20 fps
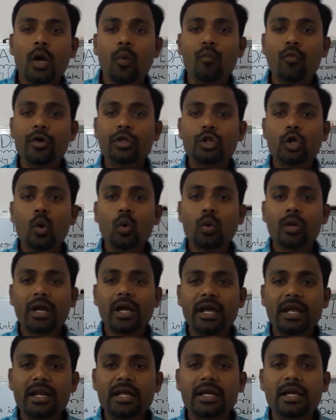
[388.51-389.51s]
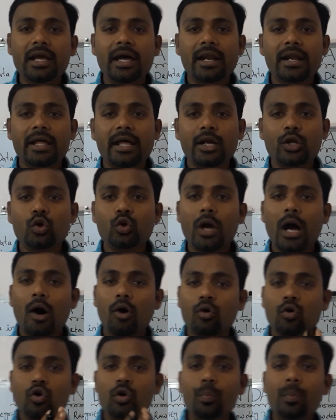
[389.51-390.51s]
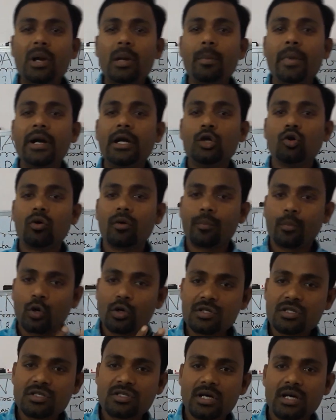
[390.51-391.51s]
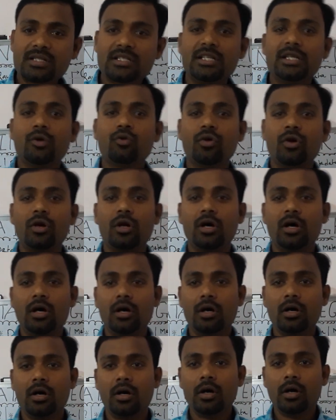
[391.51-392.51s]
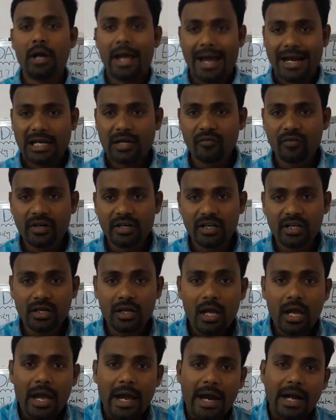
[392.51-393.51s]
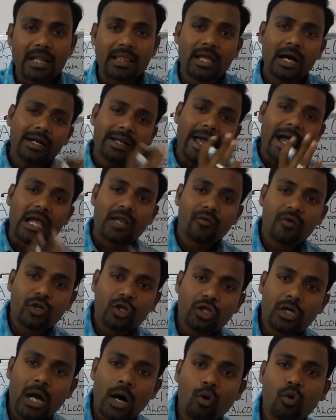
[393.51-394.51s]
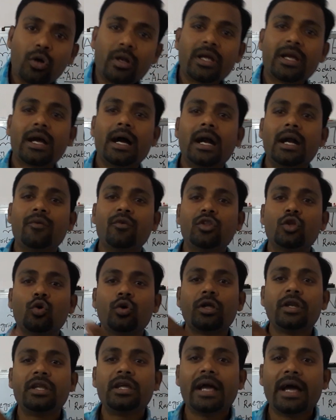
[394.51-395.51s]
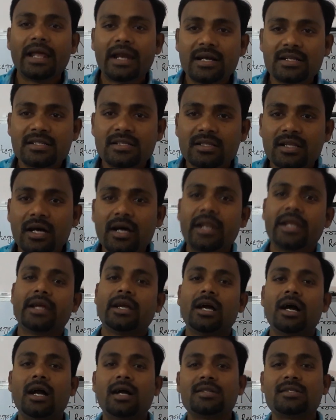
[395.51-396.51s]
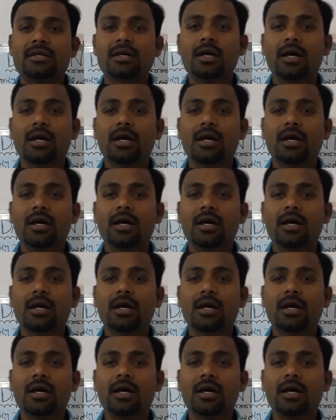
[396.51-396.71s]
Without any error, you have to implement your procedures in your activity, and that activity you have to record without any errors in the records.